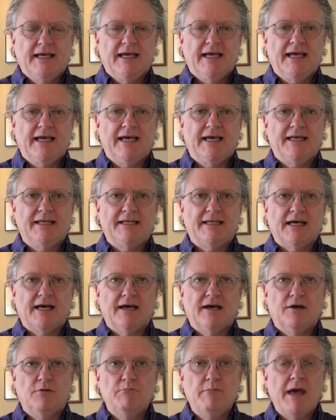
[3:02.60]
And
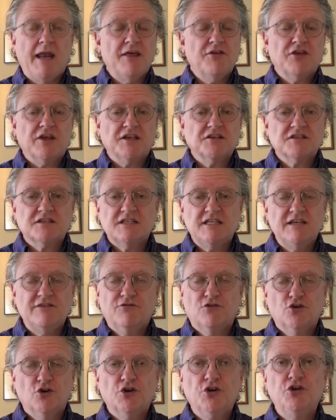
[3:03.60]
many things Steve
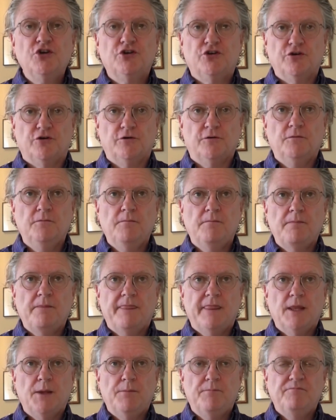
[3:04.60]
couldn't do,
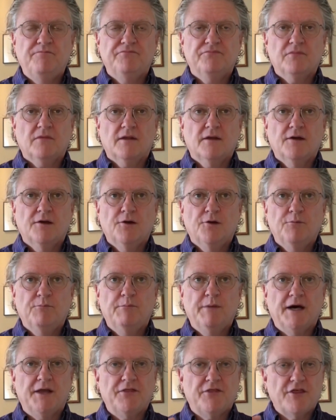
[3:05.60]

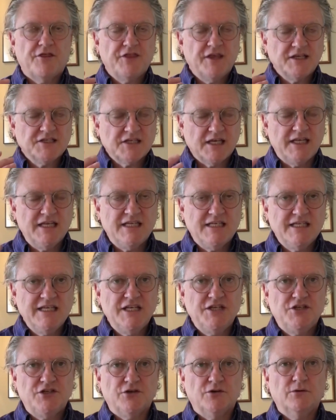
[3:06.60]
but the things that he
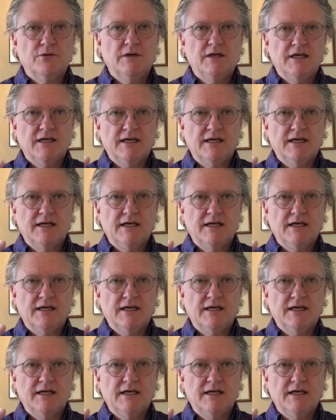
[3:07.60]
did do,